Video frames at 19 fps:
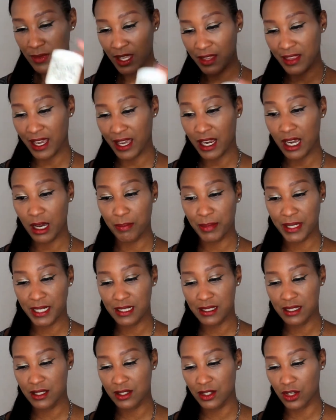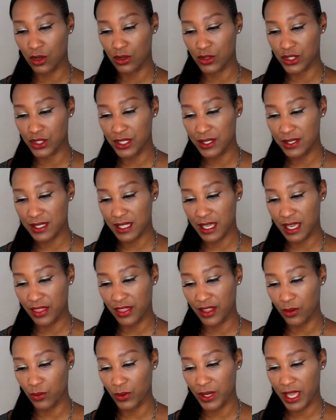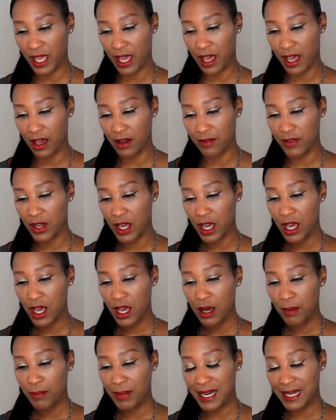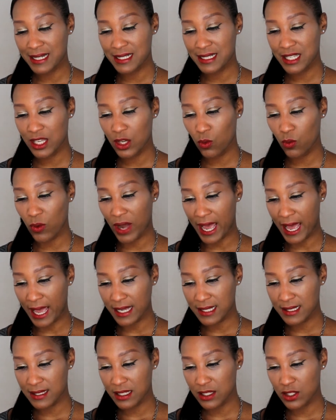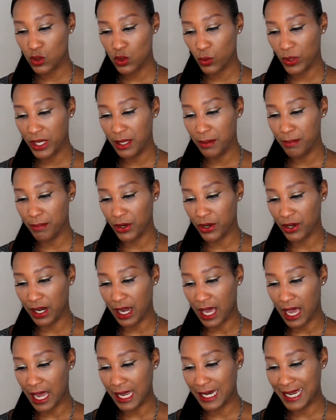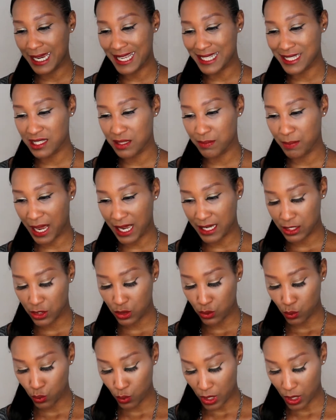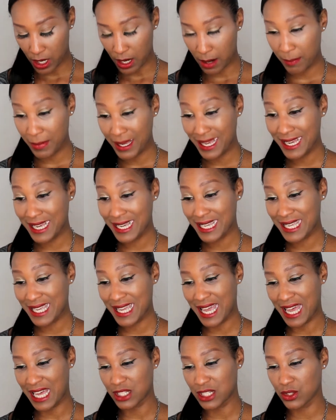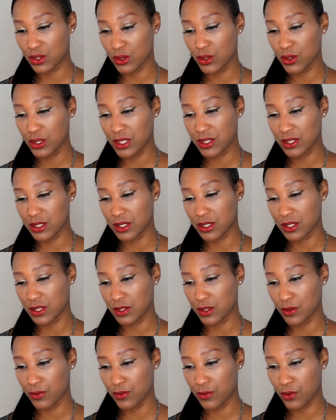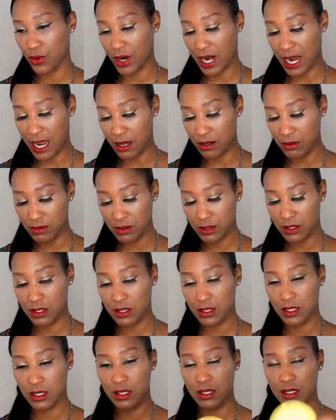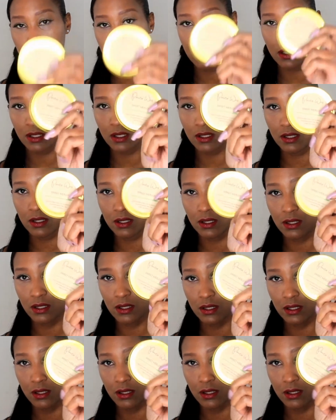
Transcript: That company is Indulgence. And then we have Ponte Wax Sweet Merlot and Spiced Rum Candle. This is four ounces.